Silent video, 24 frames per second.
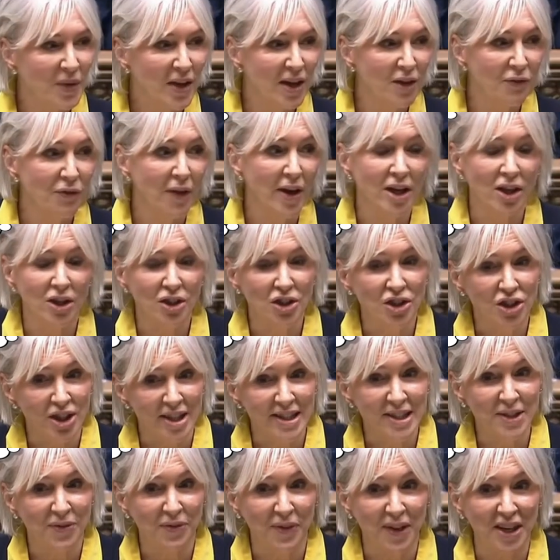if I could
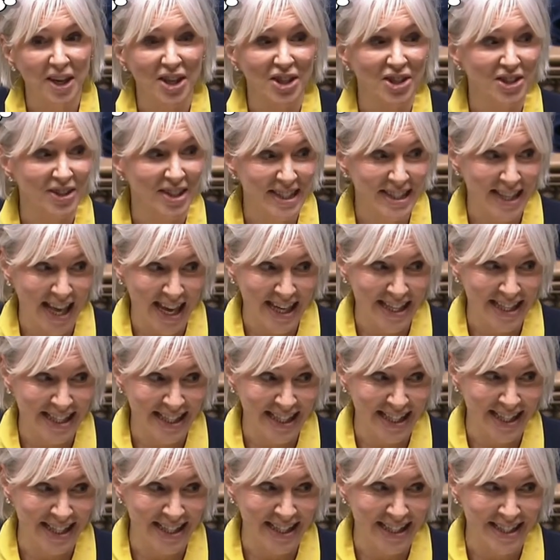just finish the
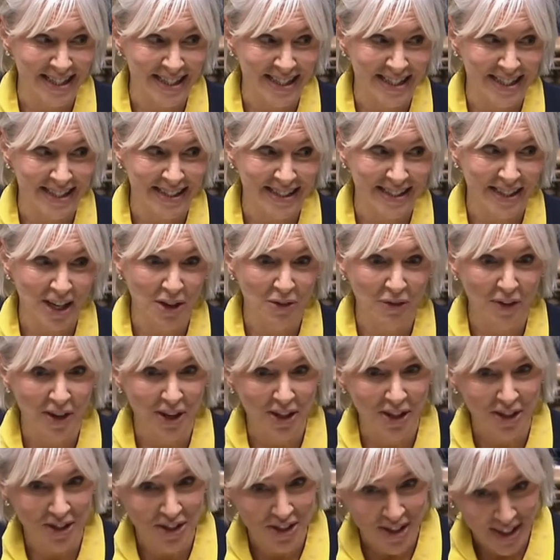sentence, if I
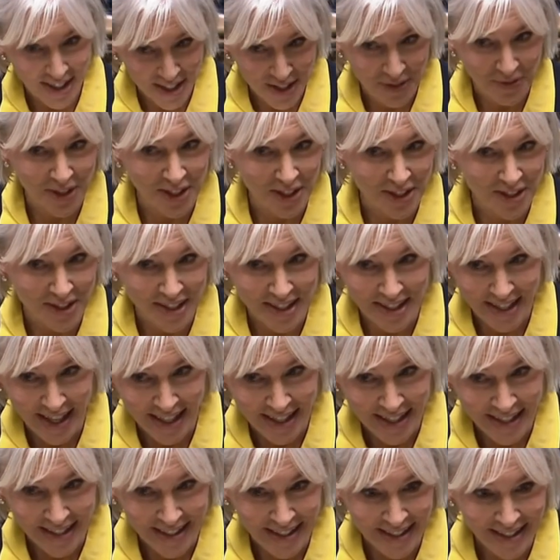could just finish the
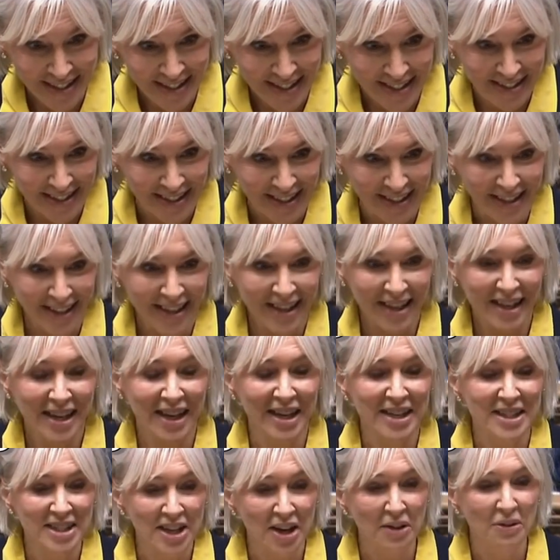sentence.
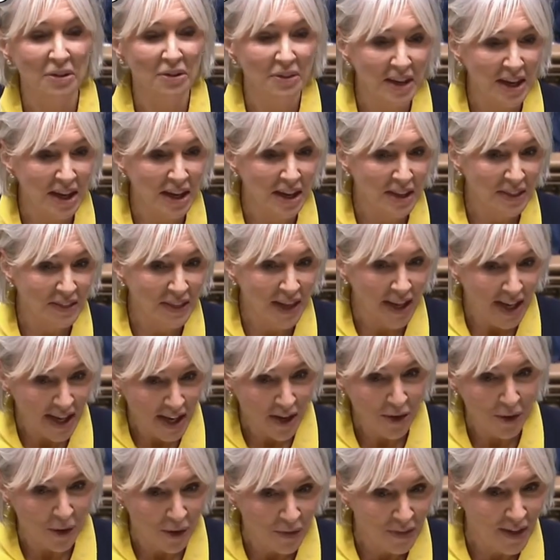I don't think they
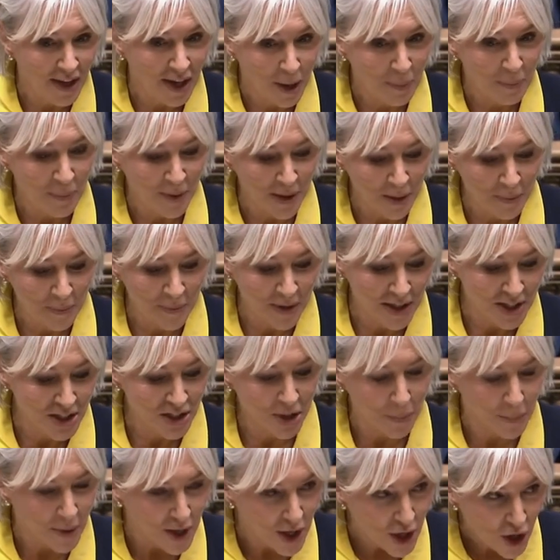hit on the
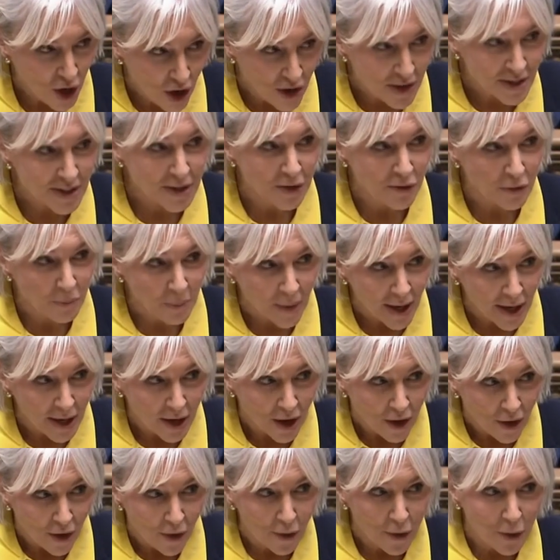APPG because of my
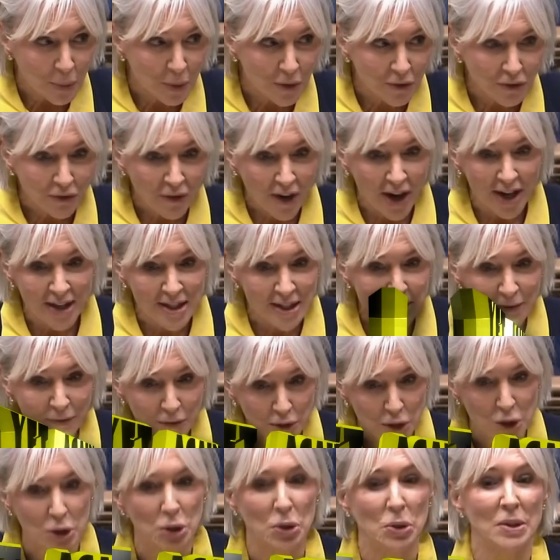honourable friend's
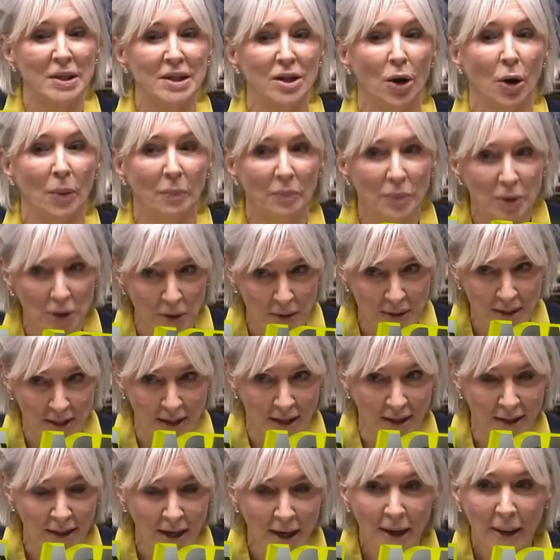views on
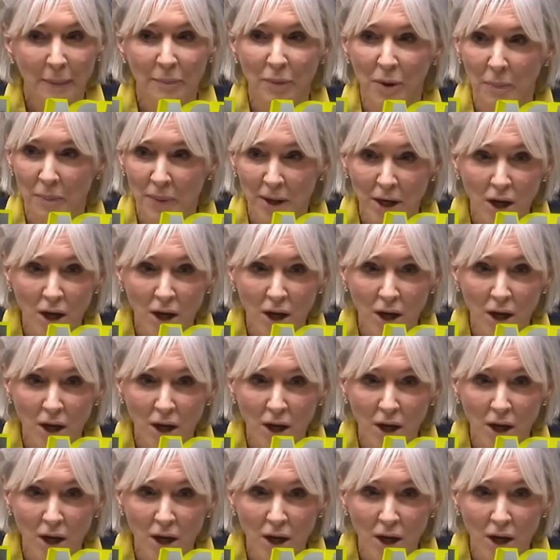Putin, but